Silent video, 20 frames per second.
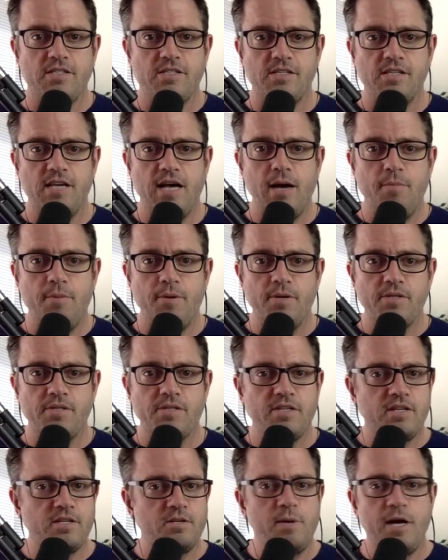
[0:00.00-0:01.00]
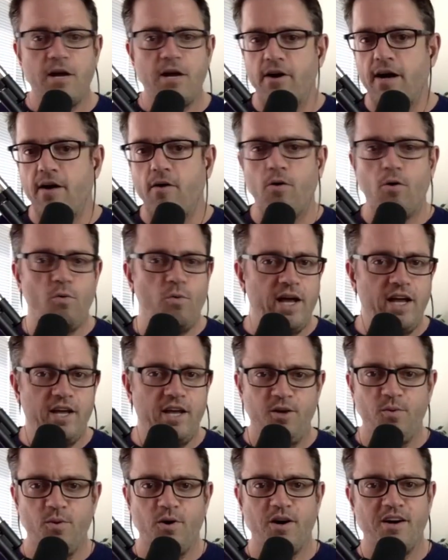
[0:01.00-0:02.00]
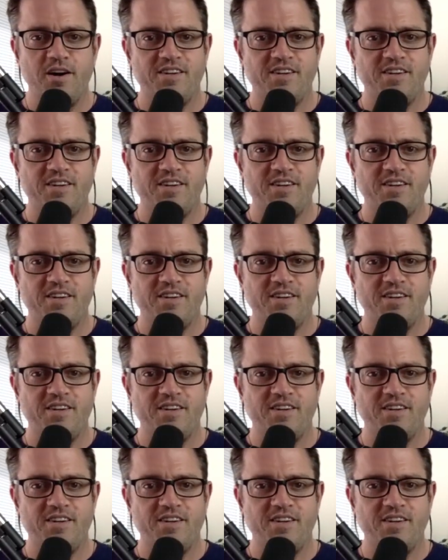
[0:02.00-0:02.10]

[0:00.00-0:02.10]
This happens. It doesn't matter how awake you are.